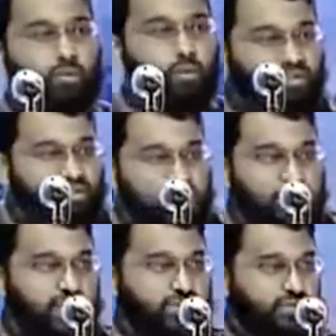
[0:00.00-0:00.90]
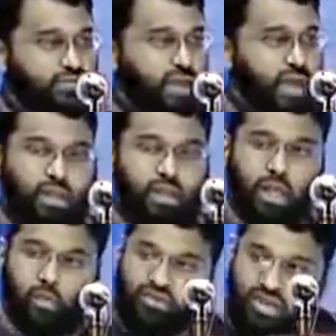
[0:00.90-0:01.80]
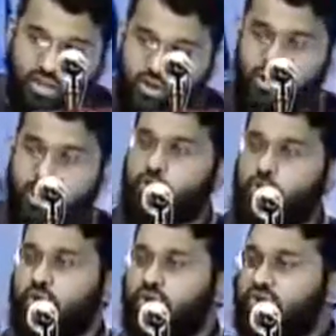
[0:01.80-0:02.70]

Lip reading: will say yes. And Allah will say, did you not do this